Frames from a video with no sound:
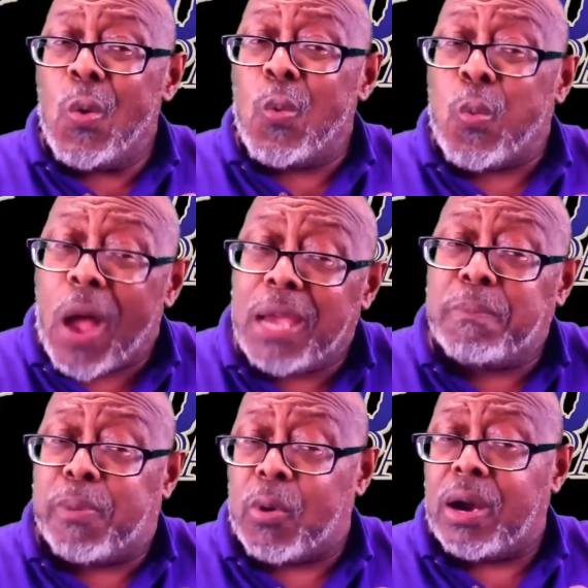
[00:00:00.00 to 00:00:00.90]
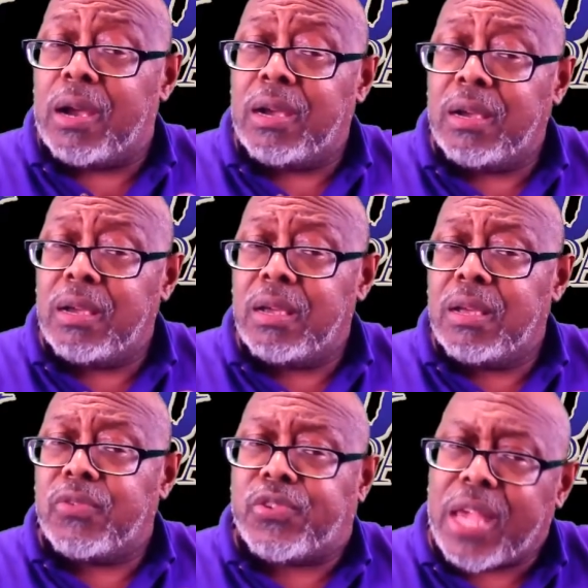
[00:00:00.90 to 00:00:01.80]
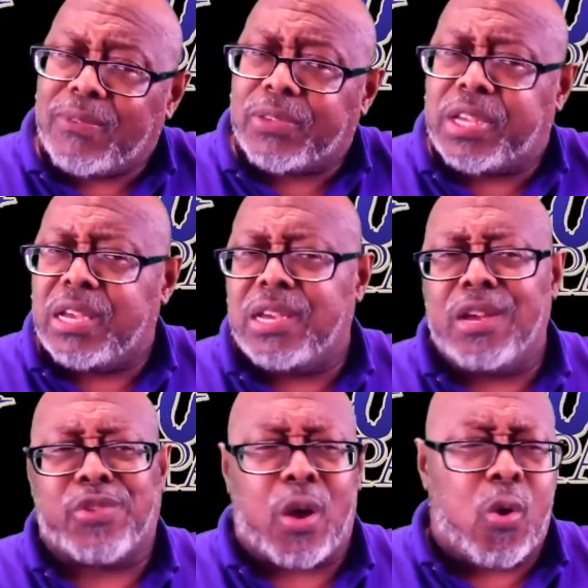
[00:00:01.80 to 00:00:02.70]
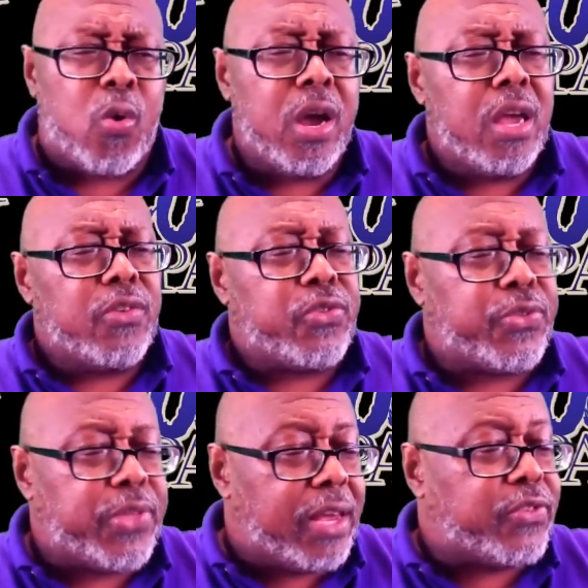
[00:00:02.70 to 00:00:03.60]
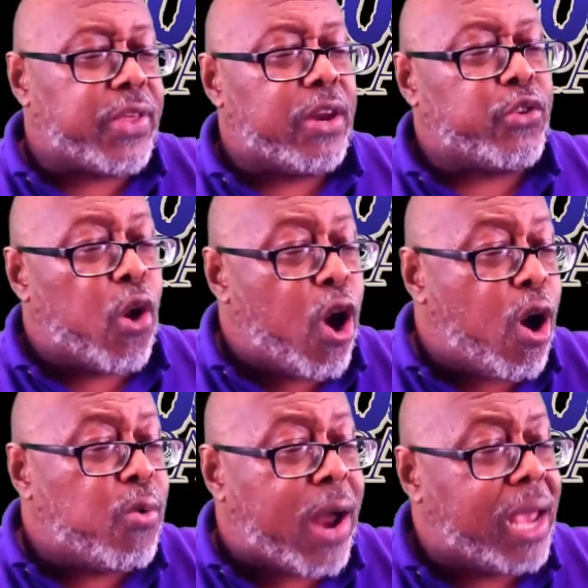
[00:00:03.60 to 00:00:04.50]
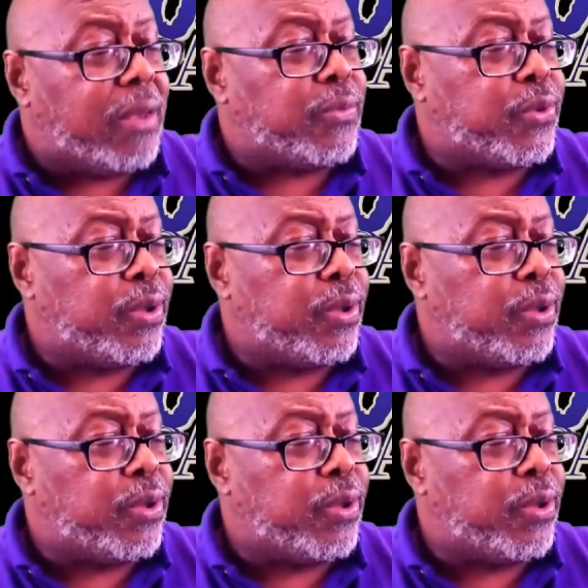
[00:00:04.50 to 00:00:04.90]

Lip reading: white boy, 17 years old, thinks that it's all right